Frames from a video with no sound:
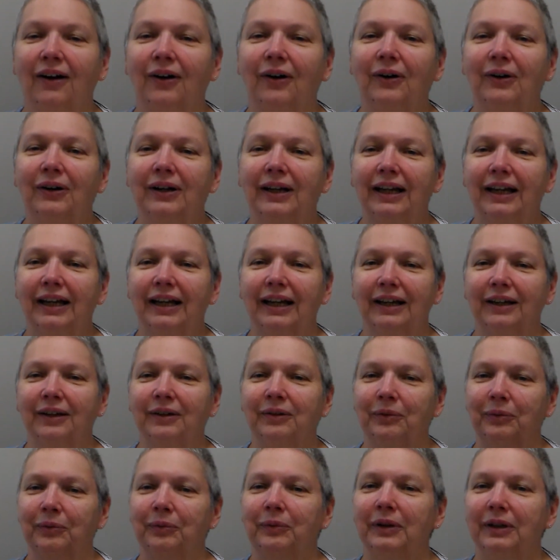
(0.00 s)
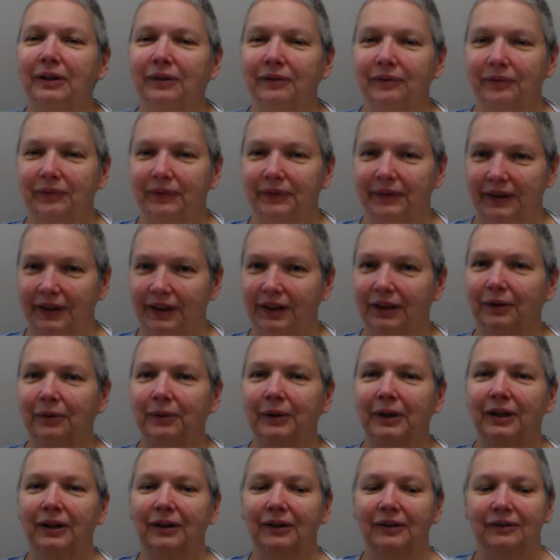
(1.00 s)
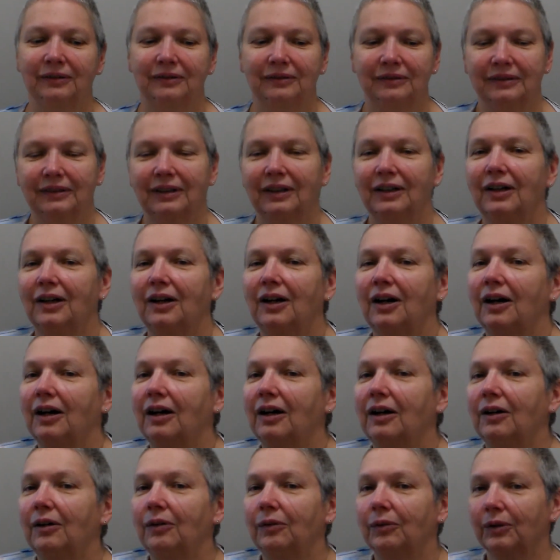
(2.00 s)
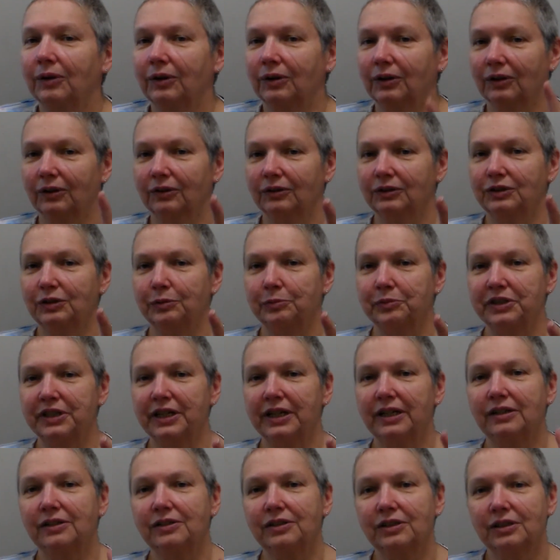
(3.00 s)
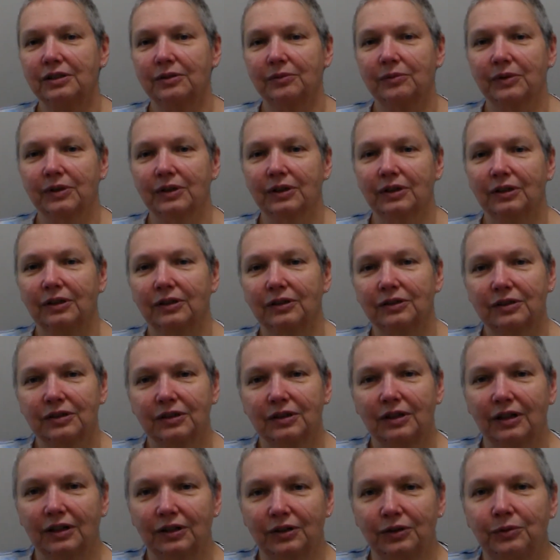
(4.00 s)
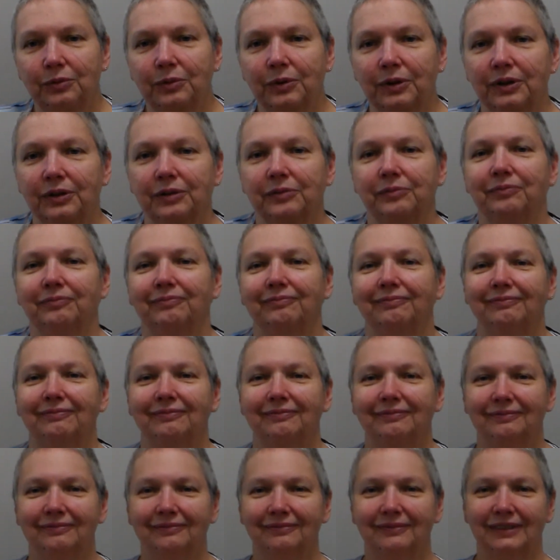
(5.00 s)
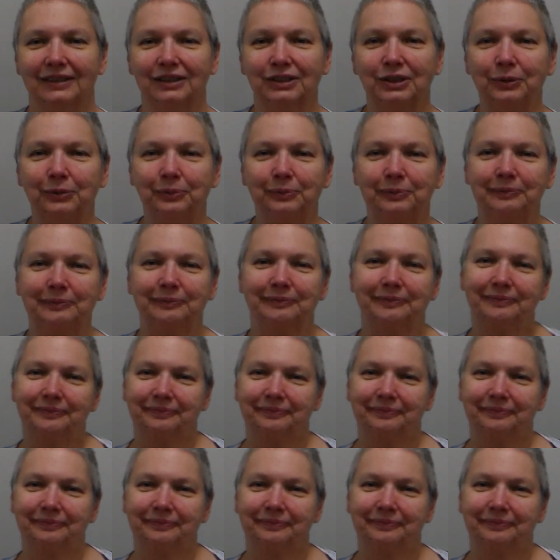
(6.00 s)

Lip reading: Okay, well, here we go. We're going to learn some sounds, and we're going to learn a new word. Let's go.